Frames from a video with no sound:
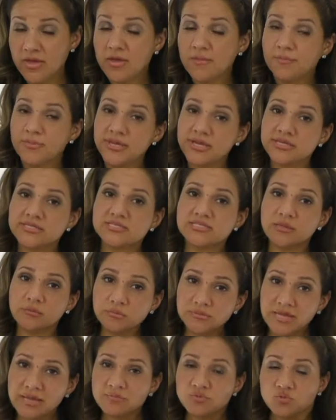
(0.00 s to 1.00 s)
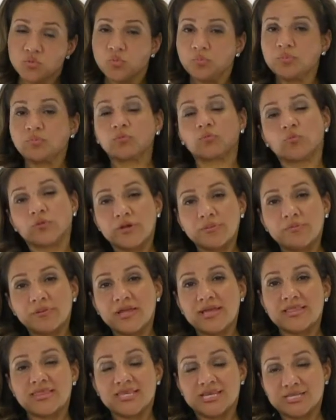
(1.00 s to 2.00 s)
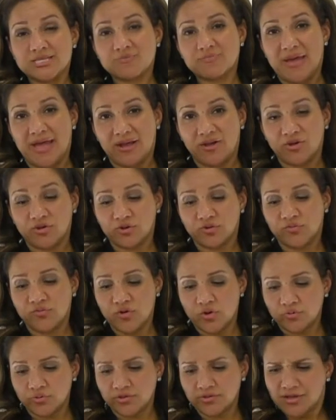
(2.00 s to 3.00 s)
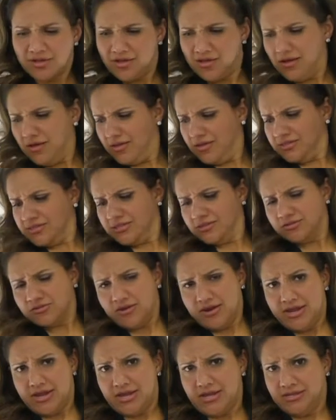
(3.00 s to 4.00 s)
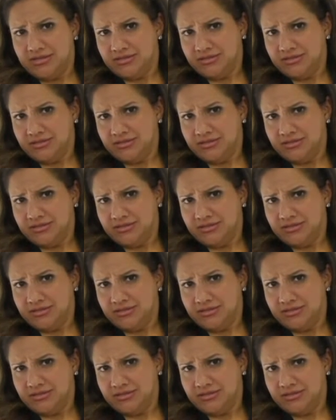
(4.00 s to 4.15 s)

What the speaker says: Because sometimes we'll replay things back on our phone and you're like, oh, that sounds great.